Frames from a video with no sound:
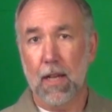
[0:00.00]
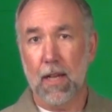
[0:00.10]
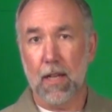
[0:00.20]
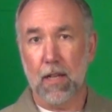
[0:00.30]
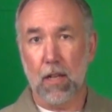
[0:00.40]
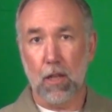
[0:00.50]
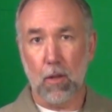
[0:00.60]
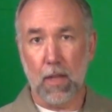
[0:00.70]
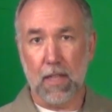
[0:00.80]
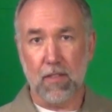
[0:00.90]
in a
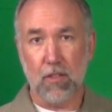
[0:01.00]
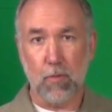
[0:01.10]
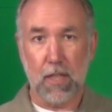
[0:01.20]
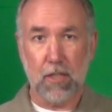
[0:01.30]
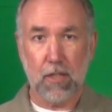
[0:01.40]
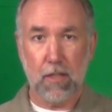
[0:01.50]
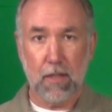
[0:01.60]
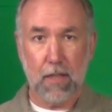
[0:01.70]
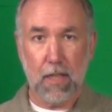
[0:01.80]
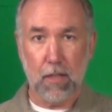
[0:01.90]
low light situation
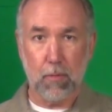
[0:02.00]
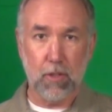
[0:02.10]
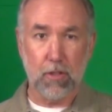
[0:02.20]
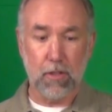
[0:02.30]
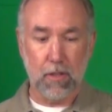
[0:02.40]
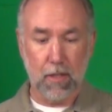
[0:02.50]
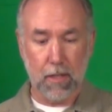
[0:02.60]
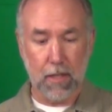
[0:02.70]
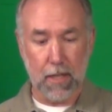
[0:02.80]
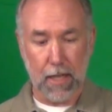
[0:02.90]
than the original
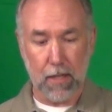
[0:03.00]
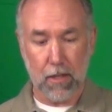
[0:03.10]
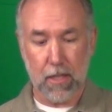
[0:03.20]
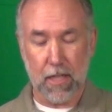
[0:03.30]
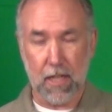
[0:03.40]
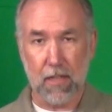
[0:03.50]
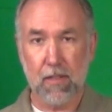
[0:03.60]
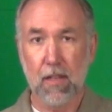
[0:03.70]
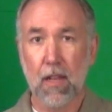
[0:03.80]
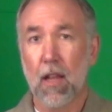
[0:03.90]
Night Guard
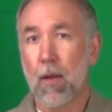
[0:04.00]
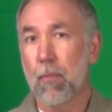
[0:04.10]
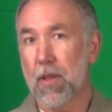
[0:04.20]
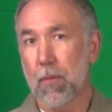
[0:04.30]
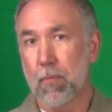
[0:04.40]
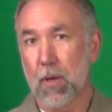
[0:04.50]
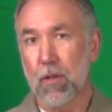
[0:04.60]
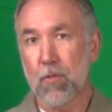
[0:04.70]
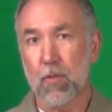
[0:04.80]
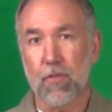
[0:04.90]
does, but they
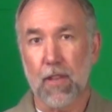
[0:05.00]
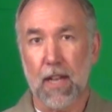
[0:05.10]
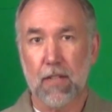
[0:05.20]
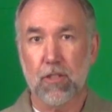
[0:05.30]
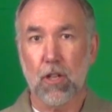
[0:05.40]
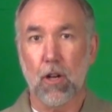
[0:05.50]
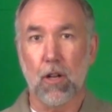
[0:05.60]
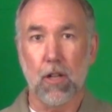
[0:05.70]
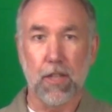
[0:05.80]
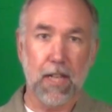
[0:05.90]
both will flash
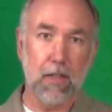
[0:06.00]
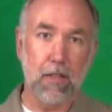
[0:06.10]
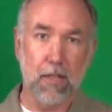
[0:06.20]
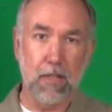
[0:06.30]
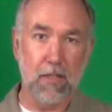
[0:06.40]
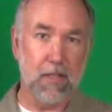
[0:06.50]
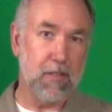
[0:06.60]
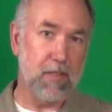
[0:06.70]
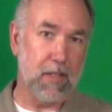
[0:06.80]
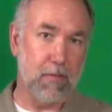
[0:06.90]
all night long
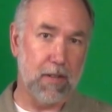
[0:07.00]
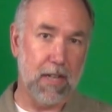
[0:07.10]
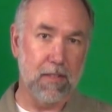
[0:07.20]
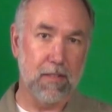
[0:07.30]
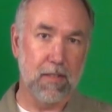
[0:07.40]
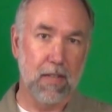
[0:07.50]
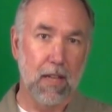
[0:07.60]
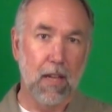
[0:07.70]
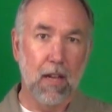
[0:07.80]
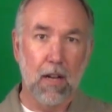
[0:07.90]
until sunrise
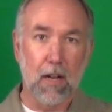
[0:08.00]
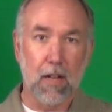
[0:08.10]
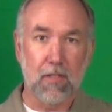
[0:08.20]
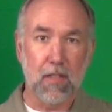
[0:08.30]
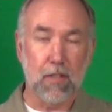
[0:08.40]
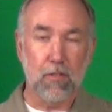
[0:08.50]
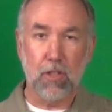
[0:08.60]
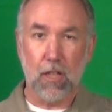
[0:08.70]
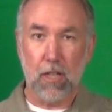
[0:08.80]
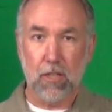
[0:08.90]
on a single
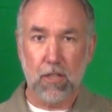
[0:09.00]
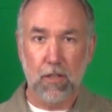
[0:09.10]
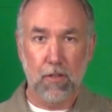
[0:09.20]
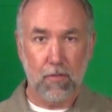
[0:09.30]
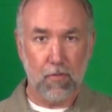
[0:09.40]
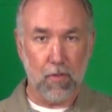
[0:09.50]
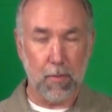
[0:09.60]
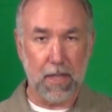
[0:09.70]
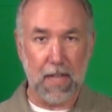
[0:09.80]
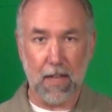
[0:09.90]
charge from
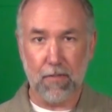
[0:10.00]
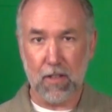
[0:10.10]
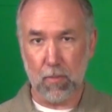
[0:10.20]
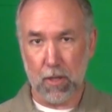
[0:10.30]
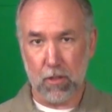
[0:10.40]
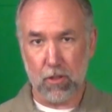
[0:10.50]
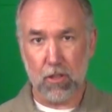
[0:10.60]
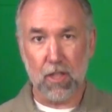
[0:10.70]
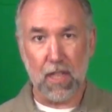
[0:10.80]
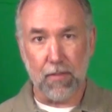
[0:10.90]
a day of
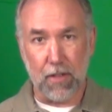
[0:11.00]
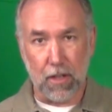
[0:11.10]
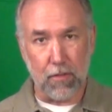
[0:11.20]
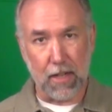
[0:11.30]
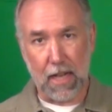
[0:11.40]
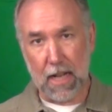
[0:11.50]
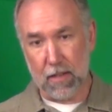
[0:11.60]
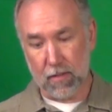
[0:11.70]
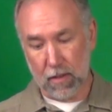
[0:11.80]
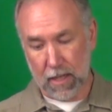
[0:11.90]
exposure to even
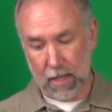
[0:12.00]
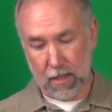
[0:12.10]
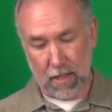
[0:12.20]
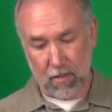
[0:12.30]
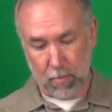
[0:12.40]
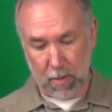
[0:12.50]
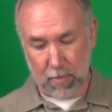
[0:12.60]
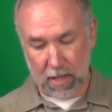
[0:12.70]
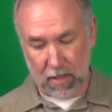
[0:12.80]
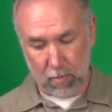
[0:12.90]
overcast light. That's been
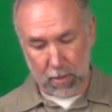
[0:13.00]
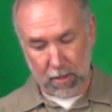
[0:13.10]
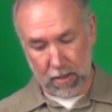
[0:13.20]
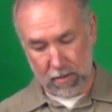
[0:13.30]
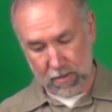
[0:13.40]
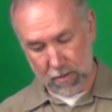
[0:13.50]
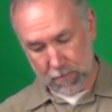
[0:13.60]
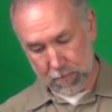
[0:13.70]
my experience.